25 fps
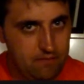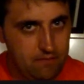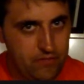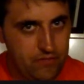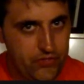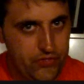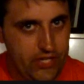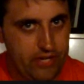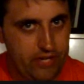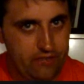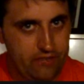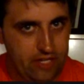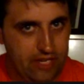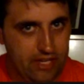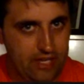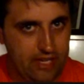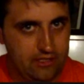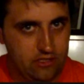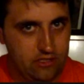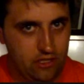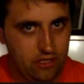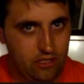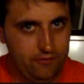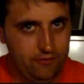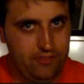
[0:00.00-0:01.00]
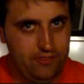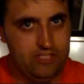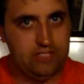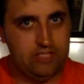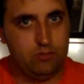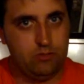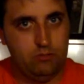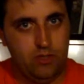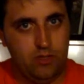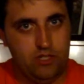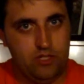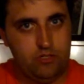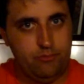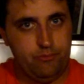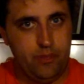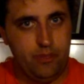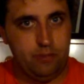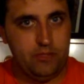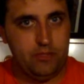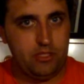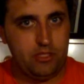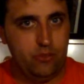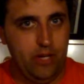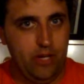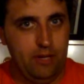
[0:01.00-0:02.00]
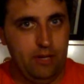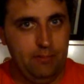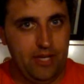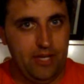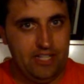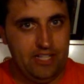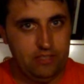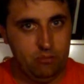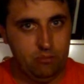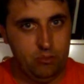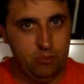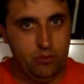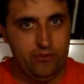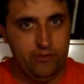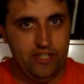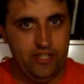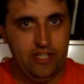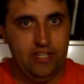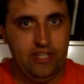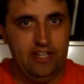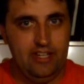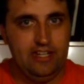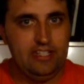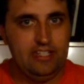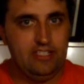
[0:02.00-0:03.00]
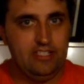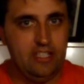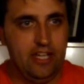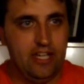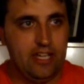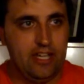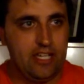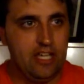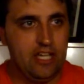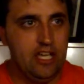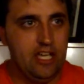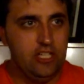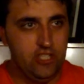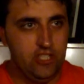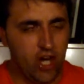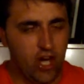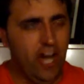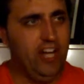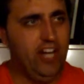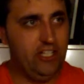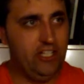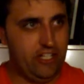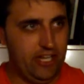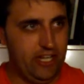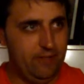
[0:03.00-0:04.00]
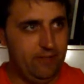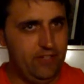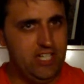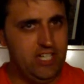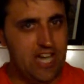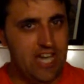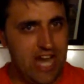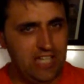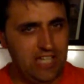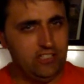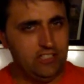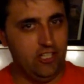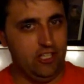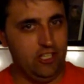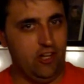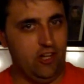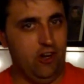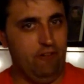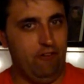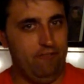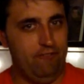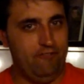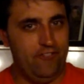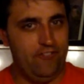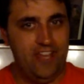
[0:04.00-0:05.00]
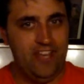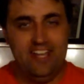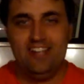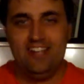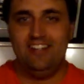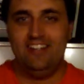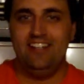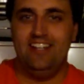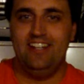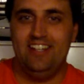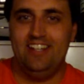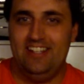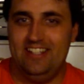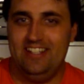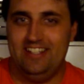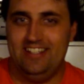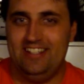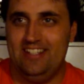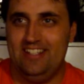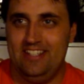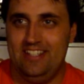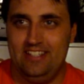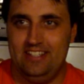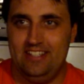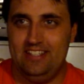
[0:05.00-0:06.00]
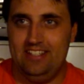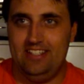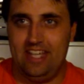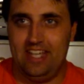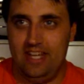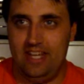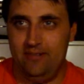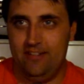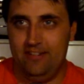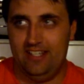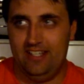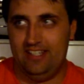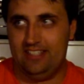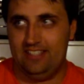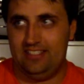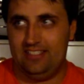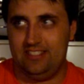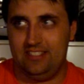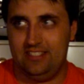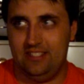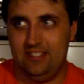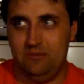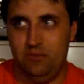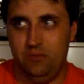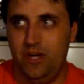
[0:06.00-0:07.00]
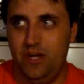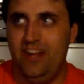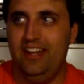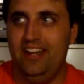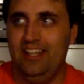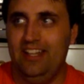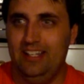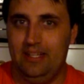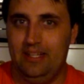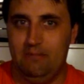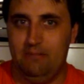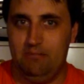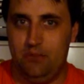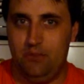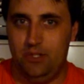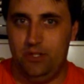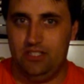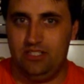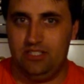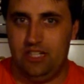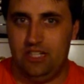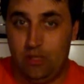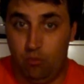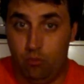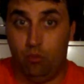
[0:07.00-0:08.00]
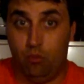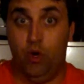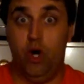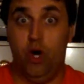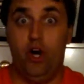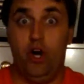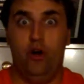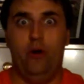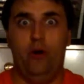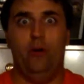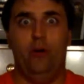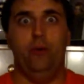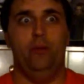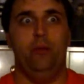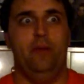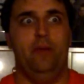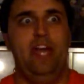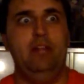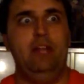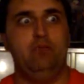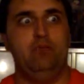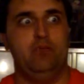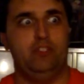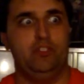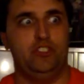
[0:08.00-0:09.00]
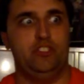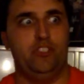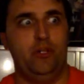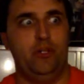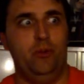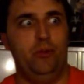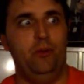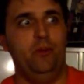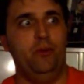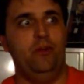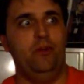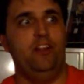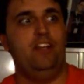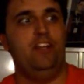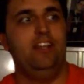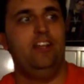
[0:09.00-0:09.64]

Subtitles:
David Hasselhoff in the SpongeBob SquarePants movie. And he's like, "You're David Hasselhoff!" And David is really impressed, like, "Whoa, that was cool."